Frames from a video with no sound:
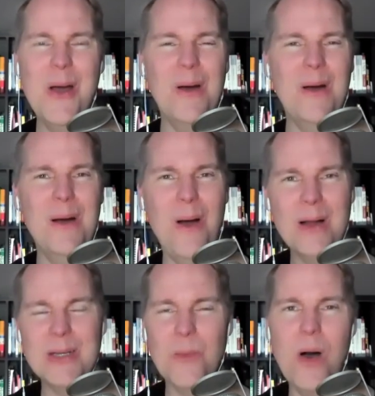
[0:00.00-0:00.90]

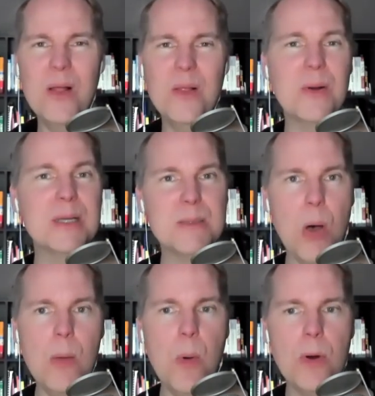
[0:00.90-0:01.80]
on your wall or a
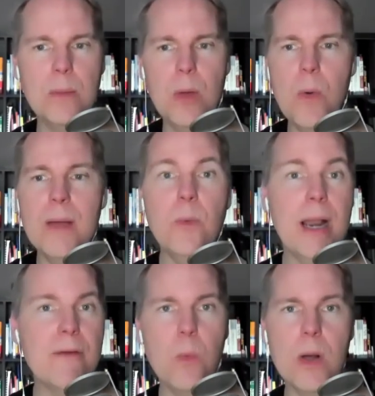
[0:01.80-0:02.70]
small portable one,
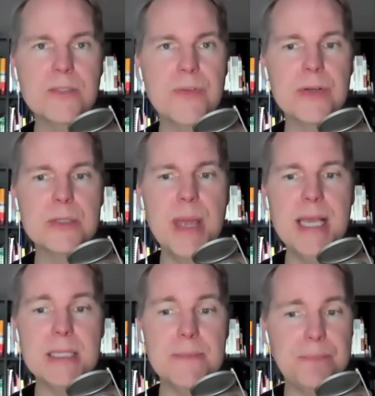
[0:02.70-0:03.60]
whatever works for your
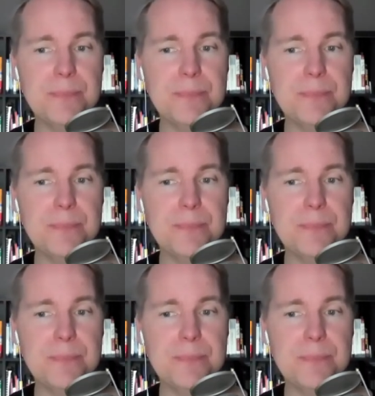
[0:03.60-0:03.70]
space.